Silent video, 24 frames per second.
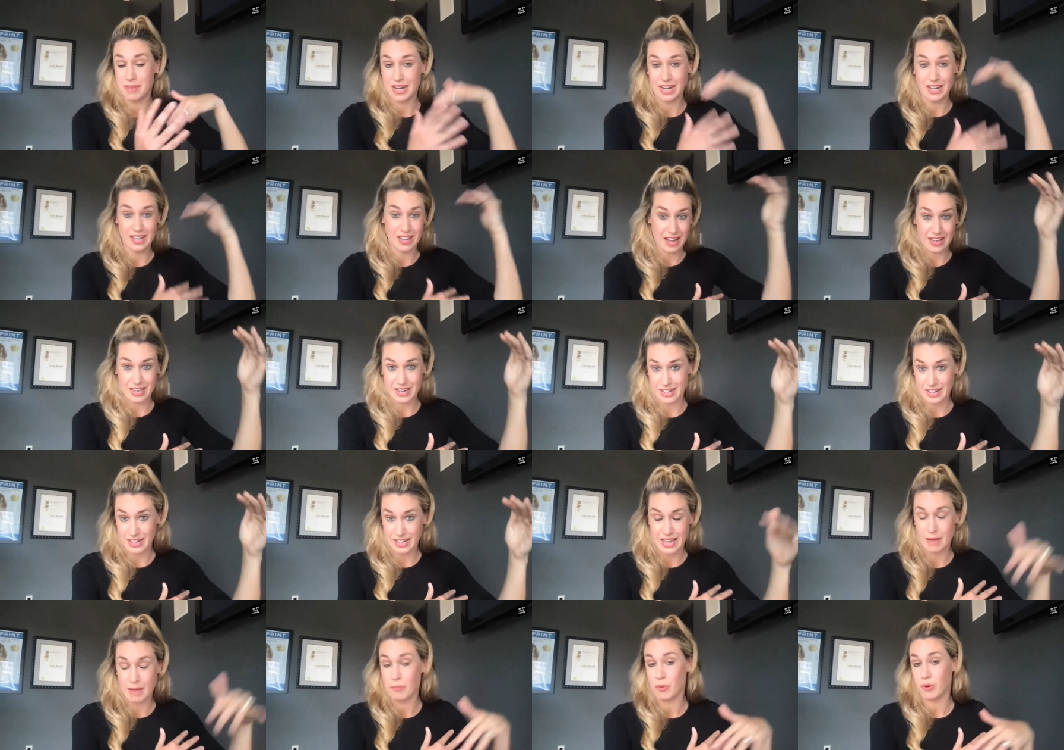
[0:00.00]
meaning I
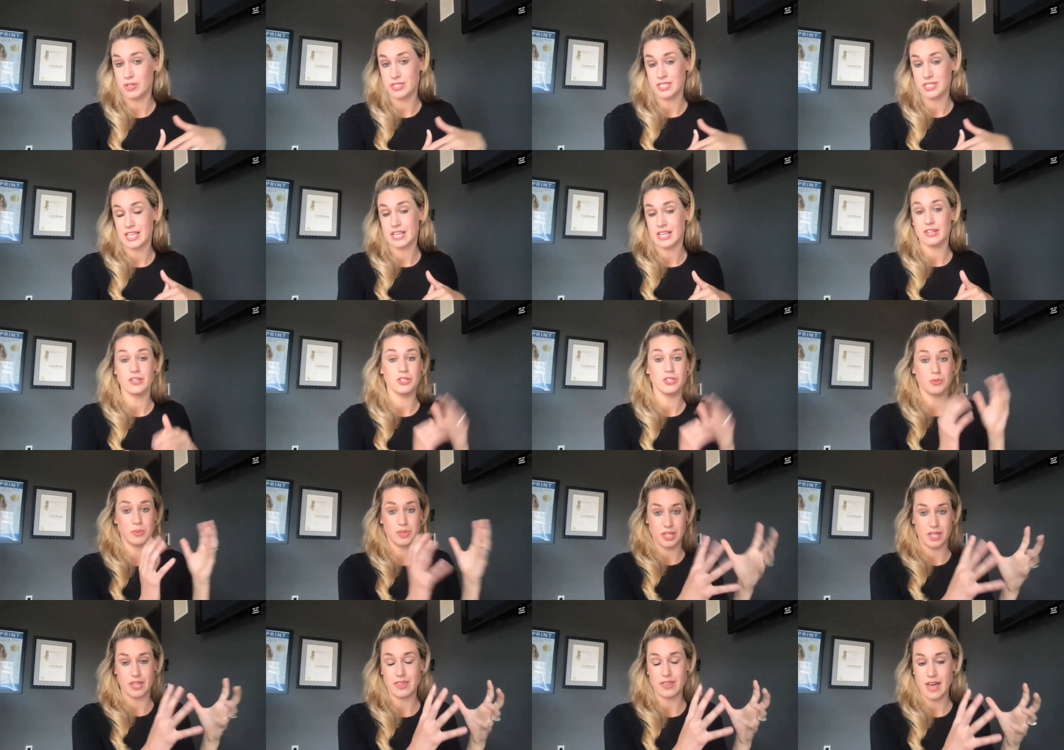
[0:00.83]
can get more
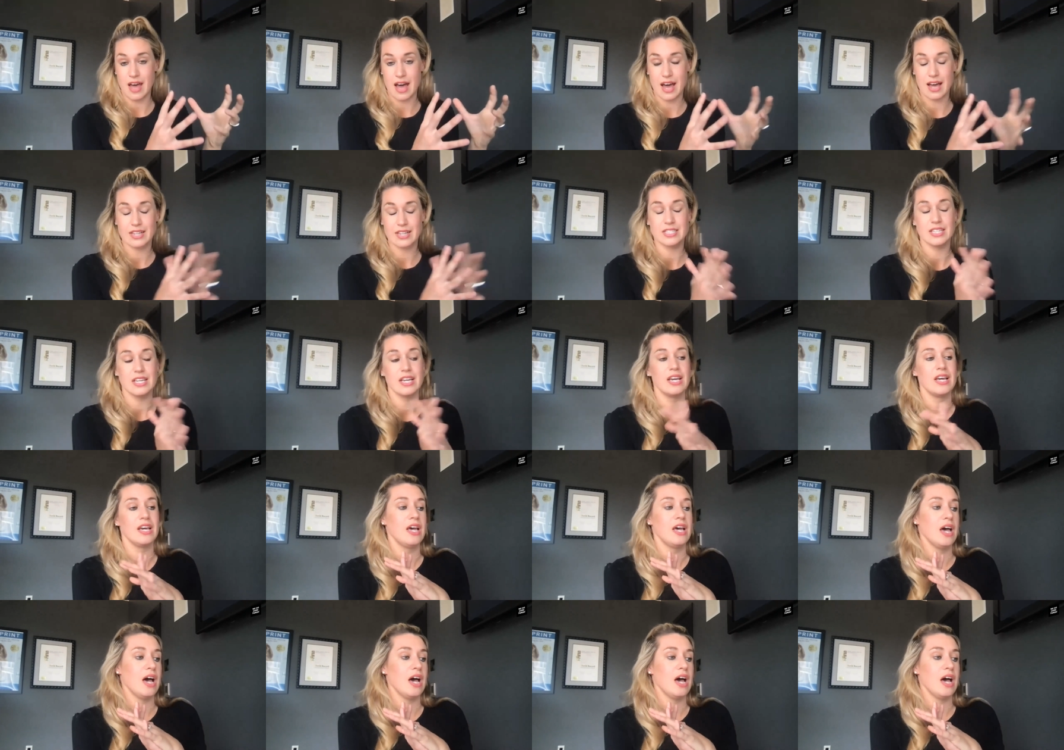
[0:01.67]
skills within that.